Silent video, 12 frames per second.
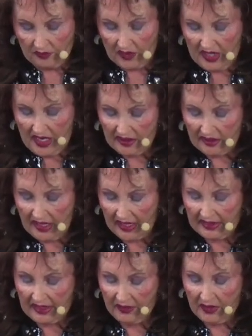He has
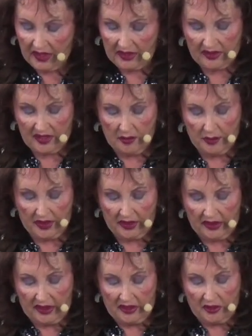not given us the
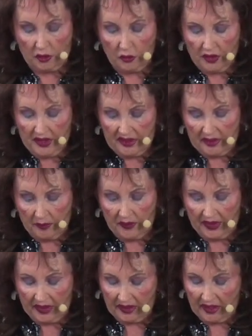ability to decree
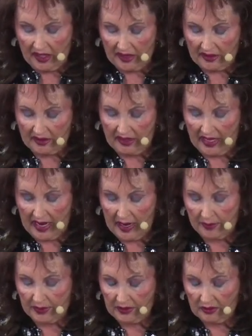something and cause it to
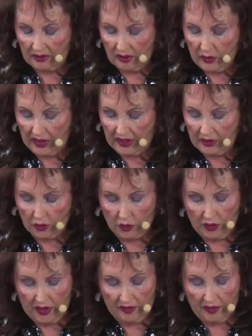happen. We can
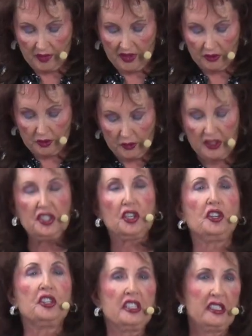decree from here to
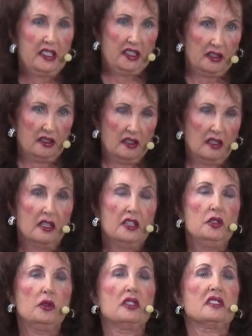eternity.
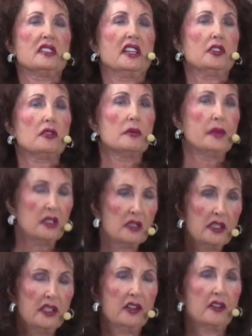You can say you're a
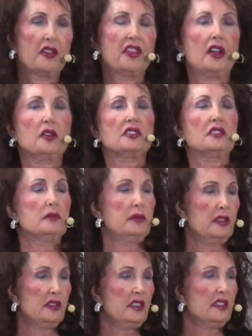millionaire 1,000
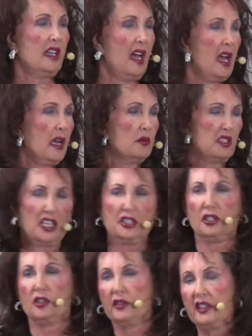million times. I
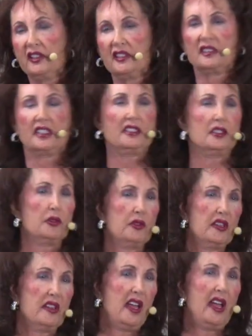decree this, I
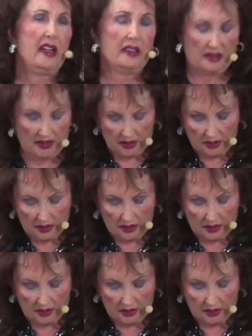decree that.